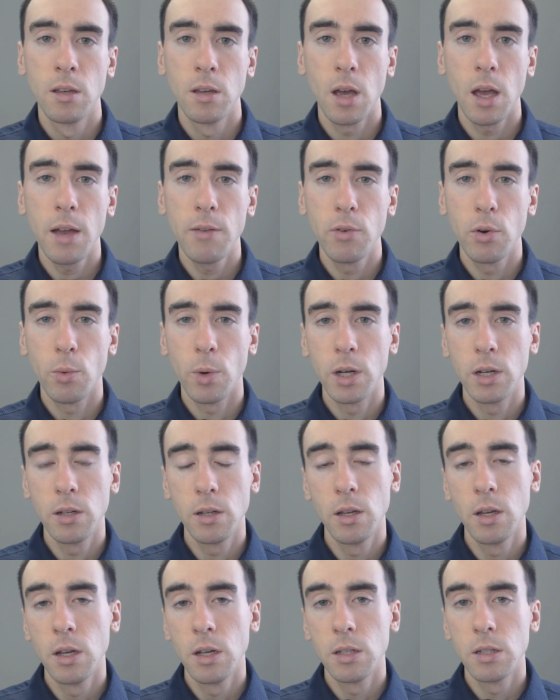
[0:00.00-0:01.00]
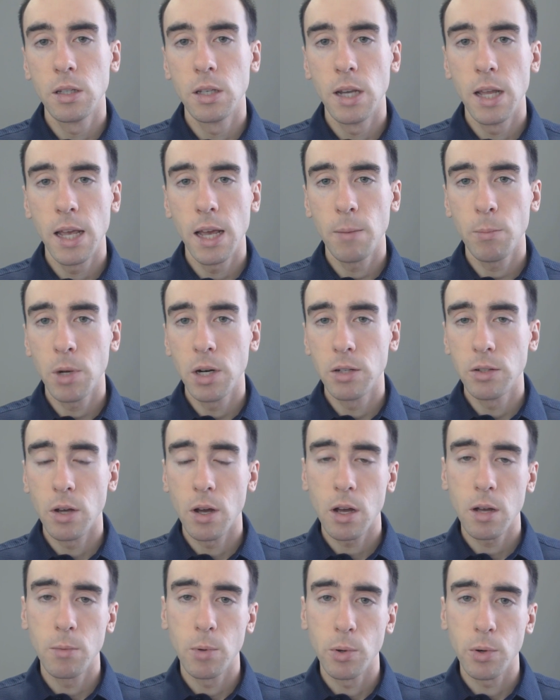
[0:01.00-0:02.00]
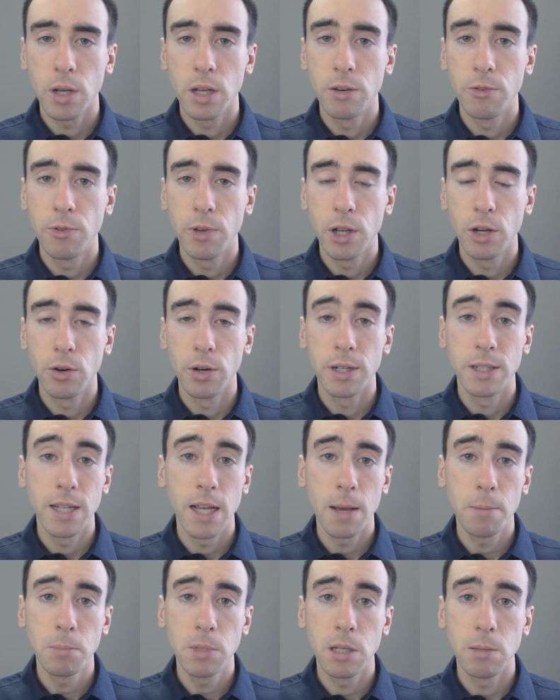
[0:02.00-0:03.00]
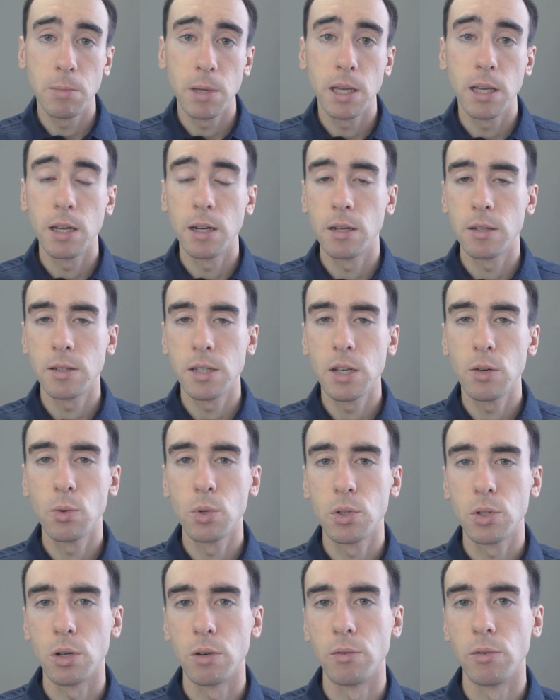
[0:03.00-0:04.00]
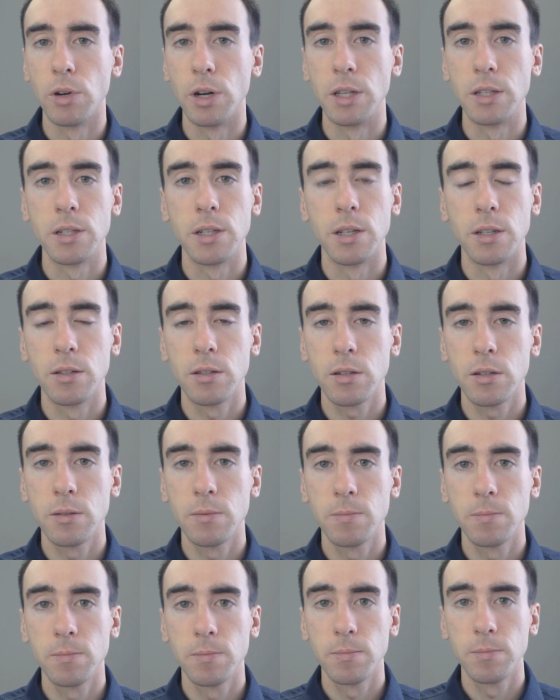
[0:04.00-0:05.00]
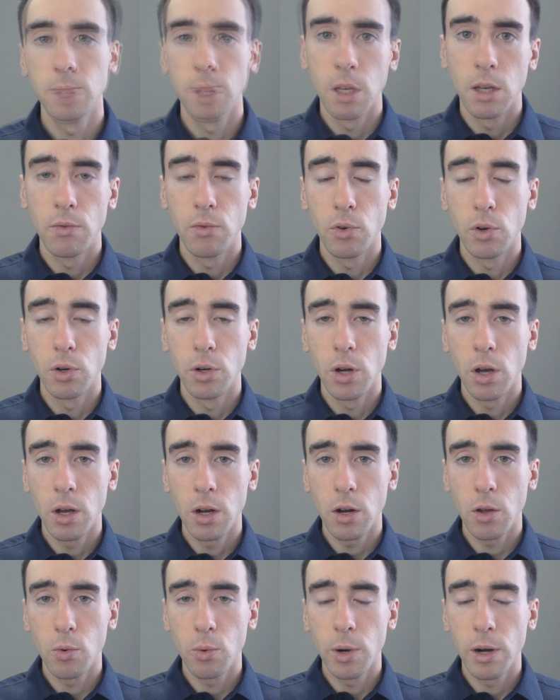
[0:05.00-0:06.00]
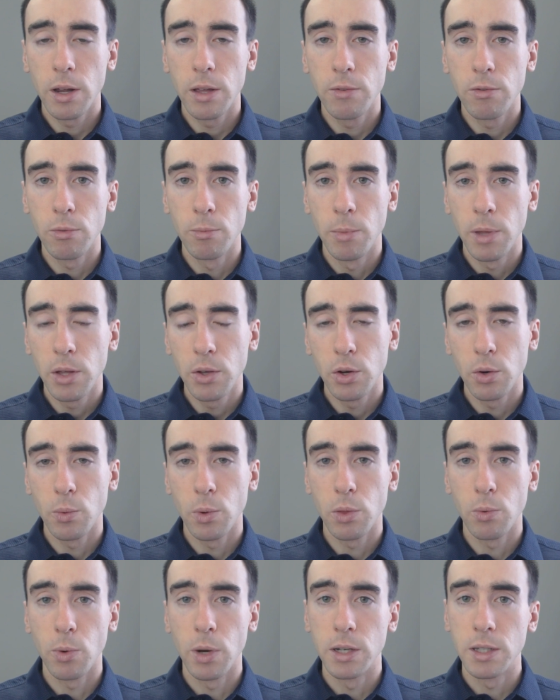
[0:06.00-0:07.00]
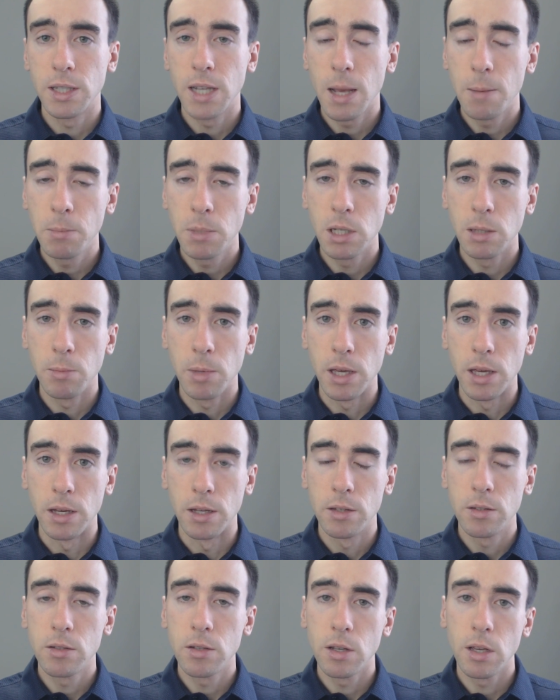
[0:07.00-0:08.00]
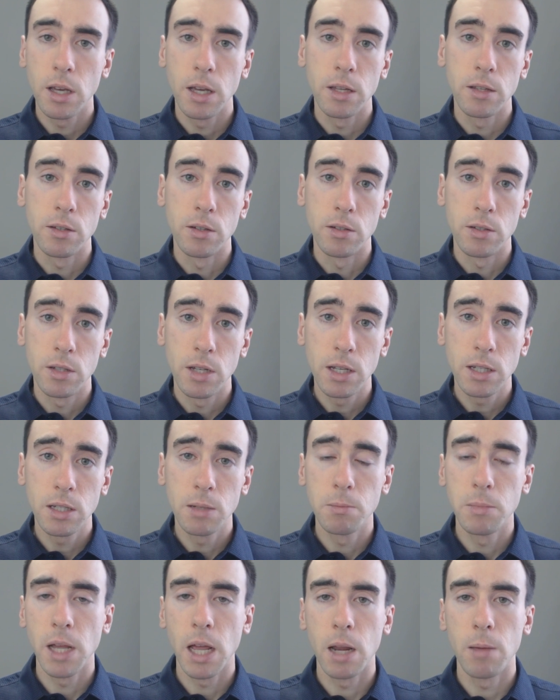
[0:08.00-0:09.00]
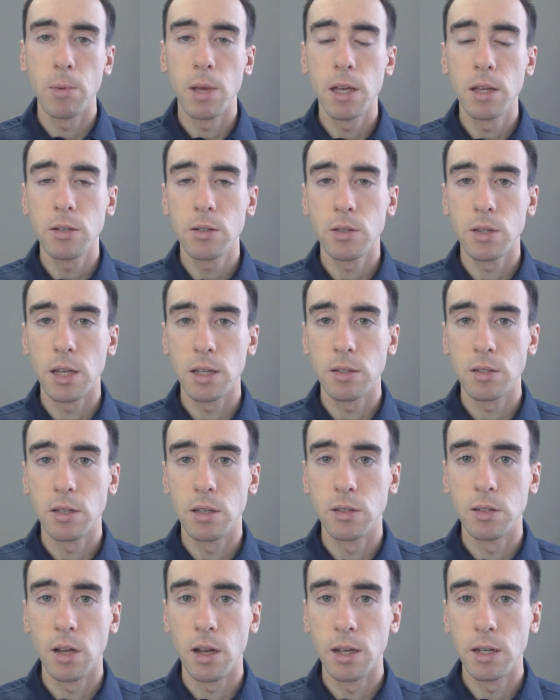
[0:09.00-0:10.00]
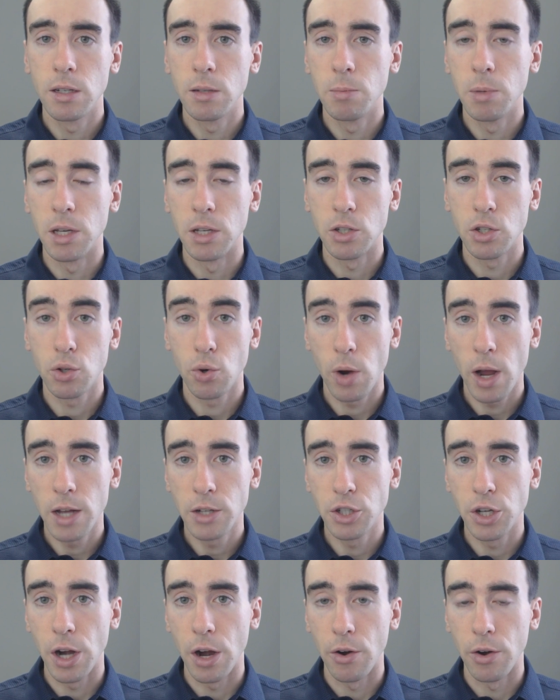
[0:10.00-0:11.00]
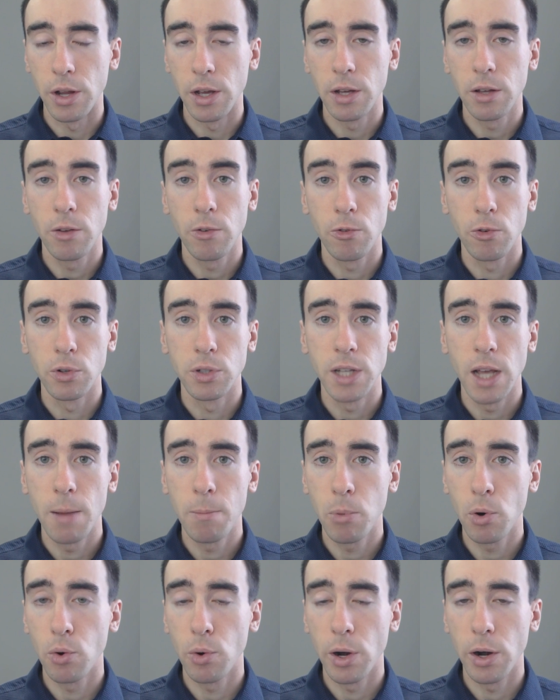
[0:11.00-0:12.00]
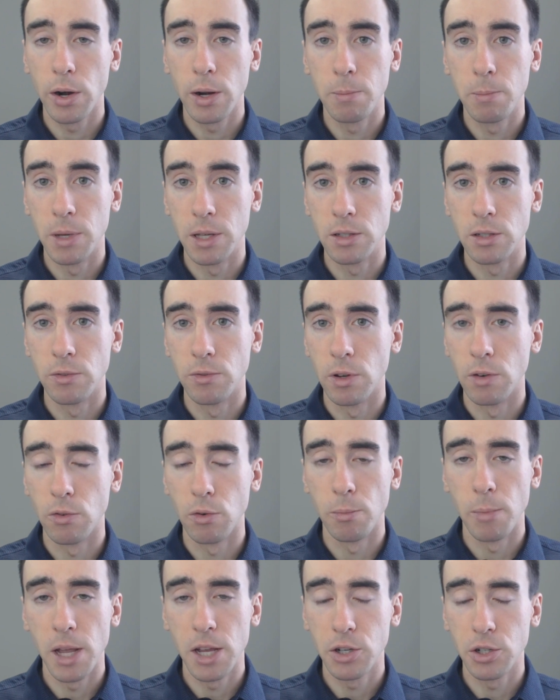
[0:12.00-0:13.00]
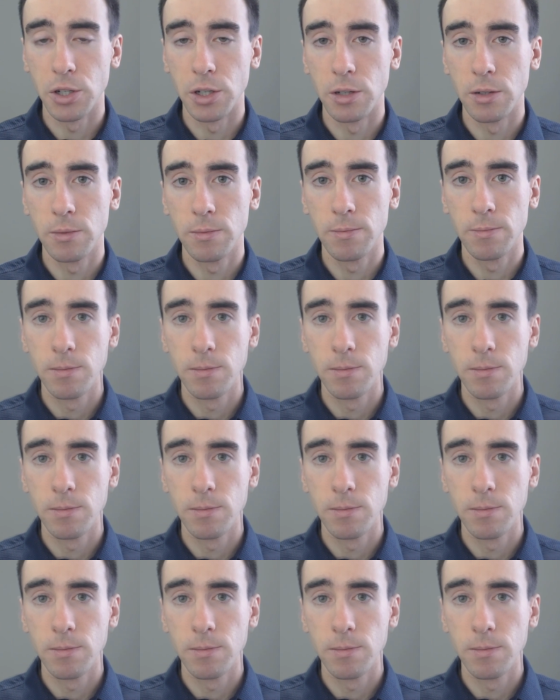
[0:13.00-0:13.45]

Hi everyone. Today I'm going to talk about configuring tempdb in a SQL Server instance. If you're not already familiar with what tempdb is, it's a system database that's designed to be a scratch area for temporary bits of information.